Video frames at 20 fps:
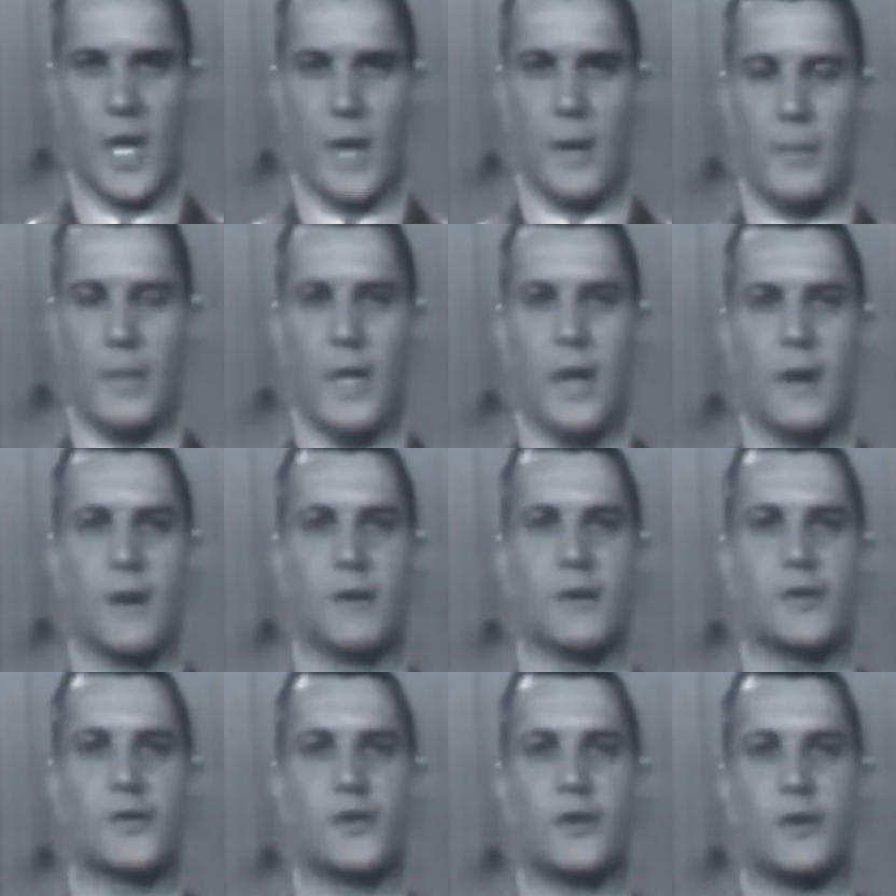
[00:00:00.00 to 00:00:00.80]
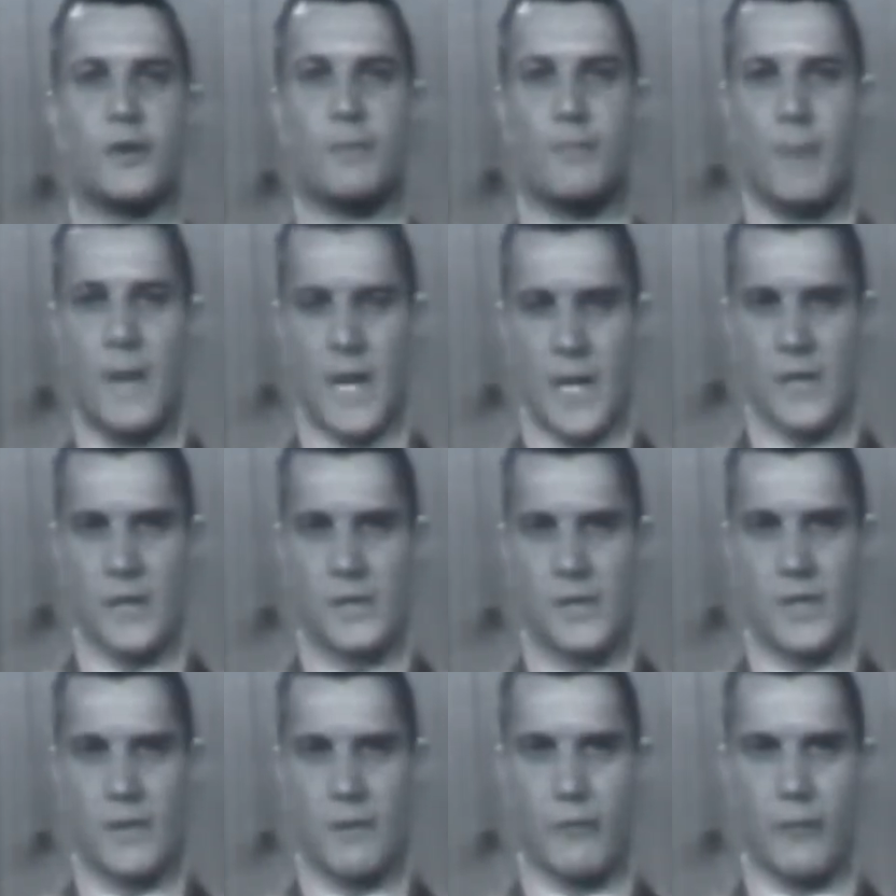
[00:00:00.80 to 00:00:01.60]
can be understood
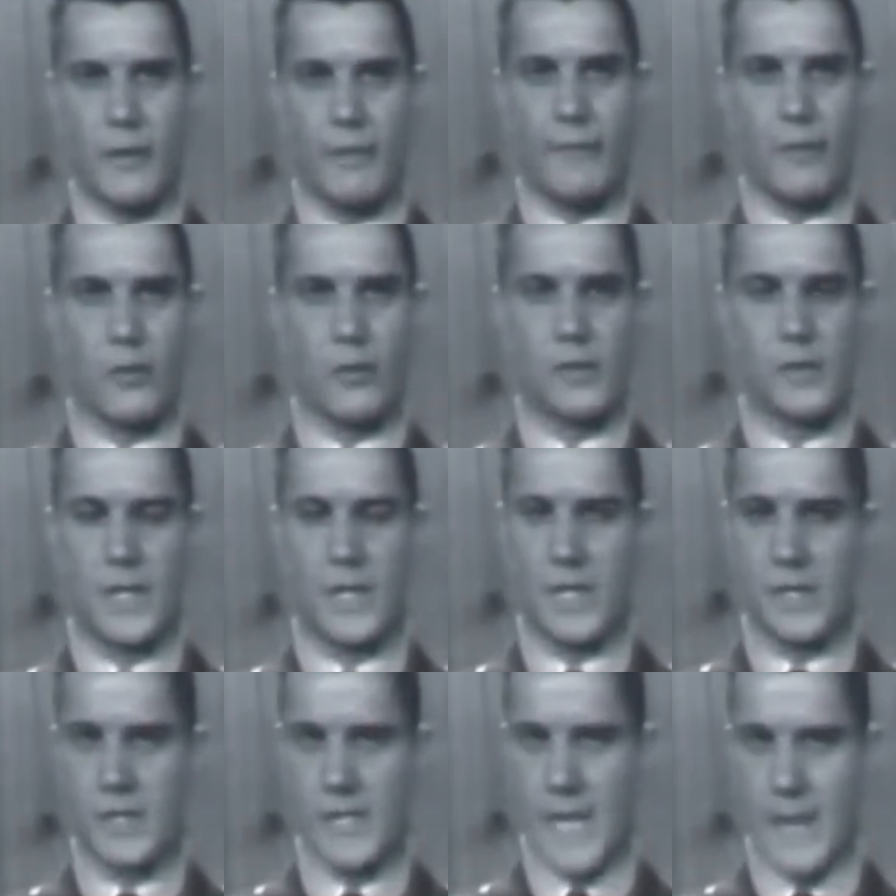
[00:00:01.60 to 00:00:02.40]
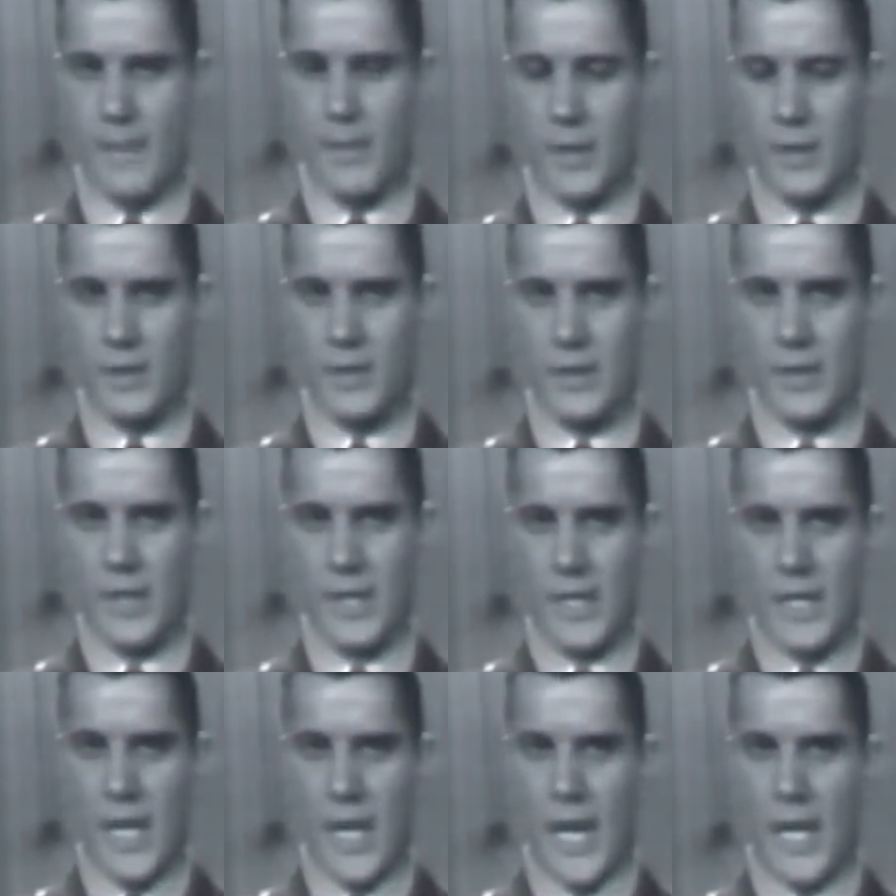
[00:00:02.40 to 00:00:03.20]
best if we first examine
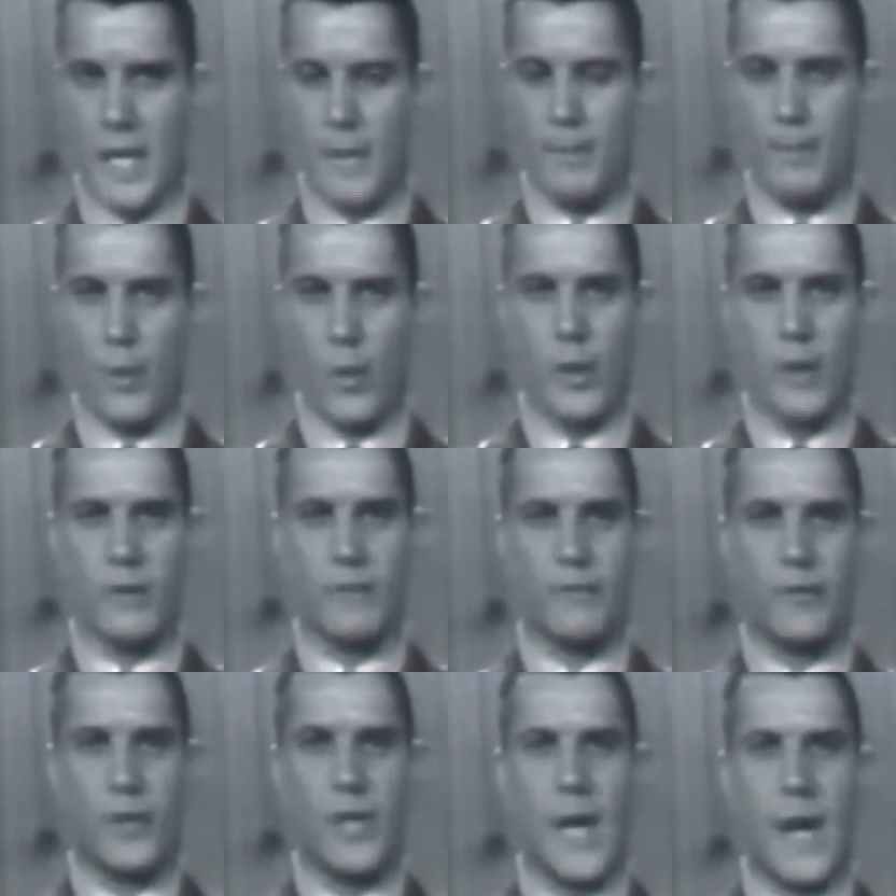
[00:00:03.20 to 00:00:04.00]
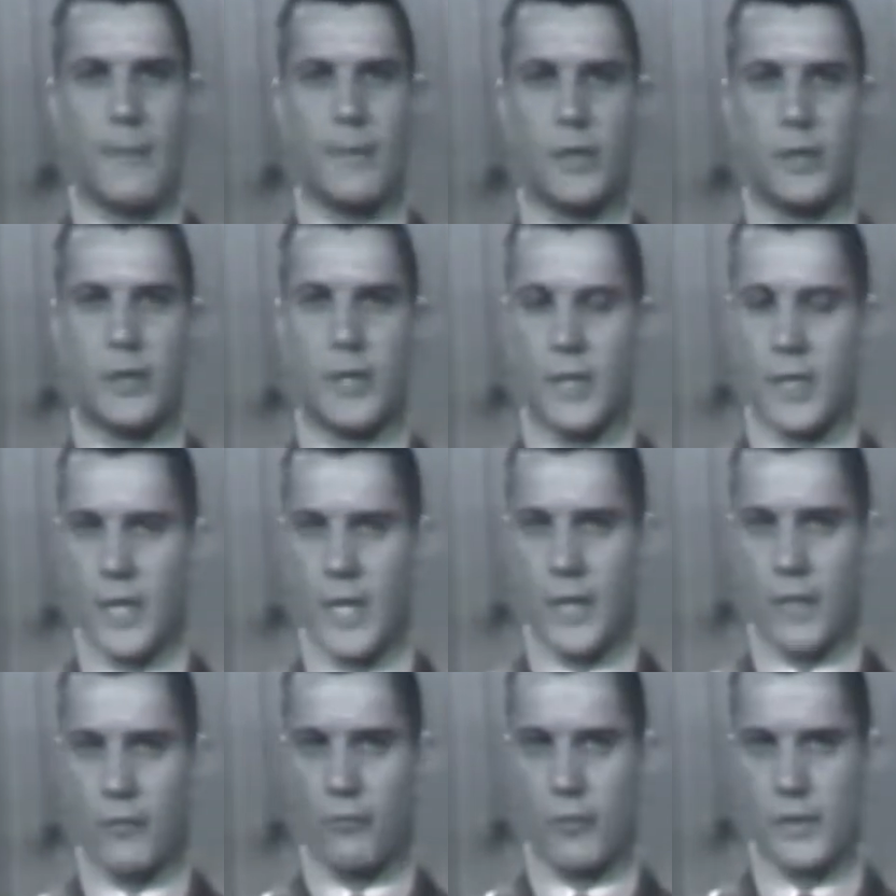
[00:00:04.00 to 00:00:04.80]
an important phenomenon in
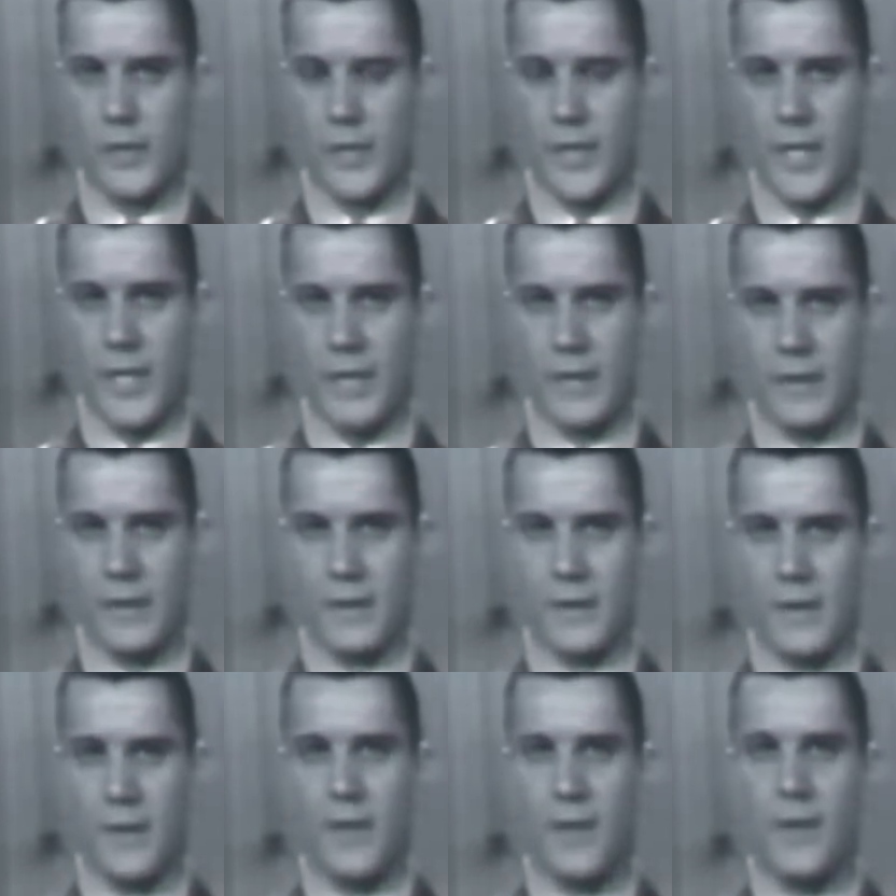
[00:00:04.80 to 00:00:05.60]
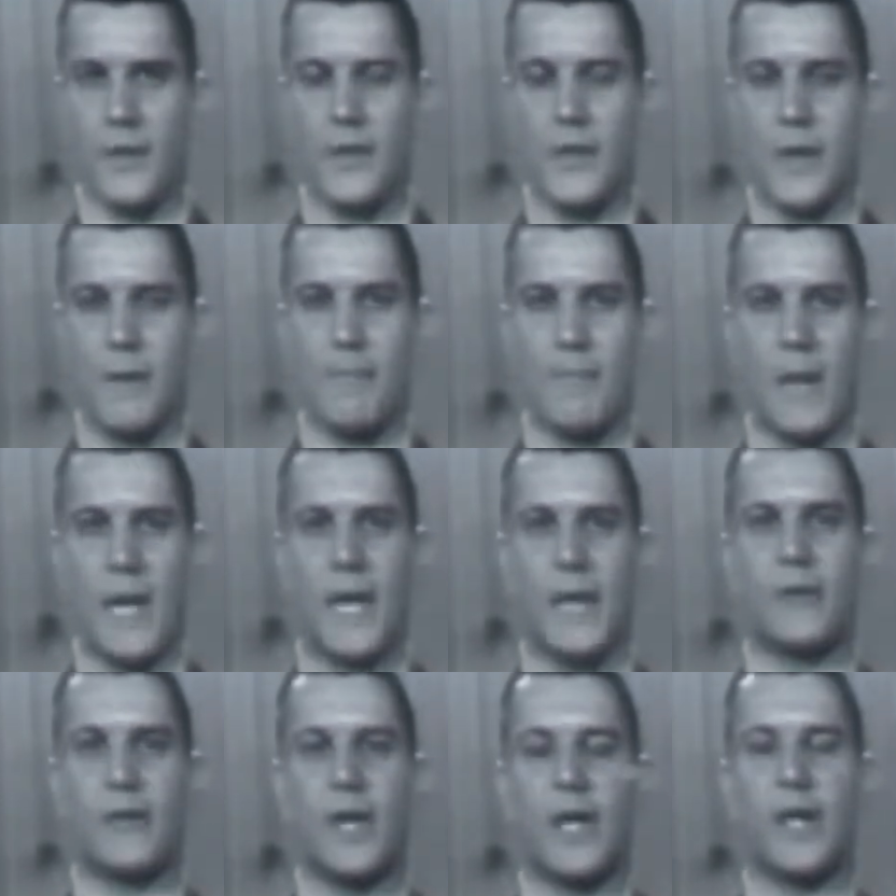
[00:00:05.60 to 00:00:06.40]
electricity, the
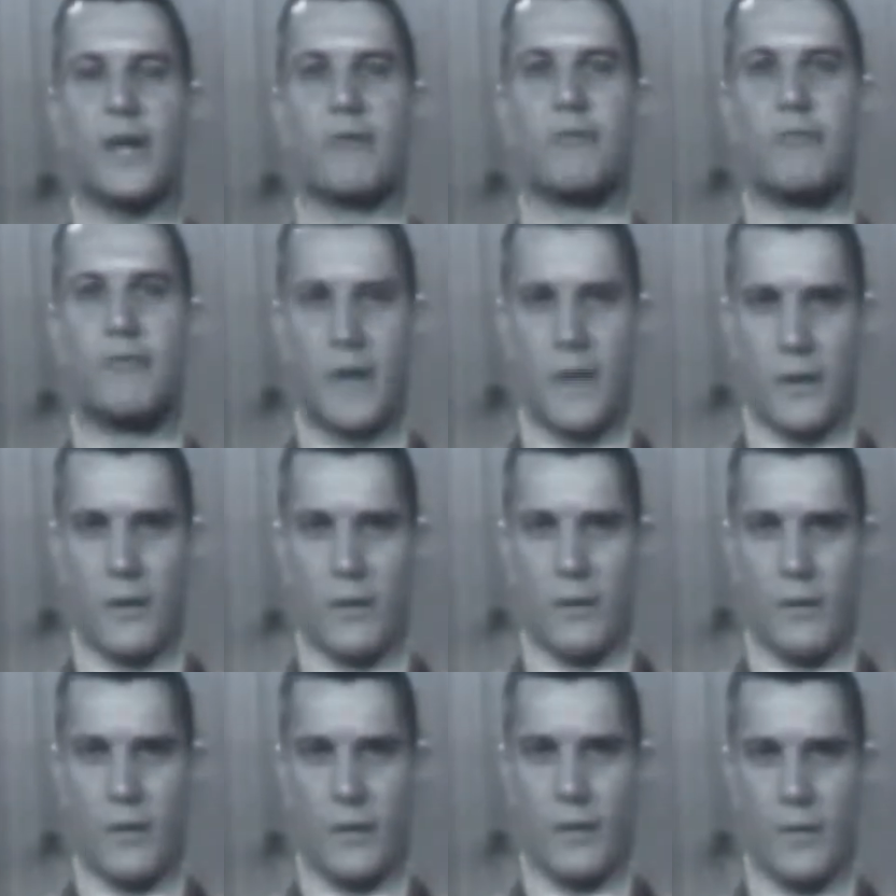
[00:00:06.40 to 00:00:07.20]
magnetic field.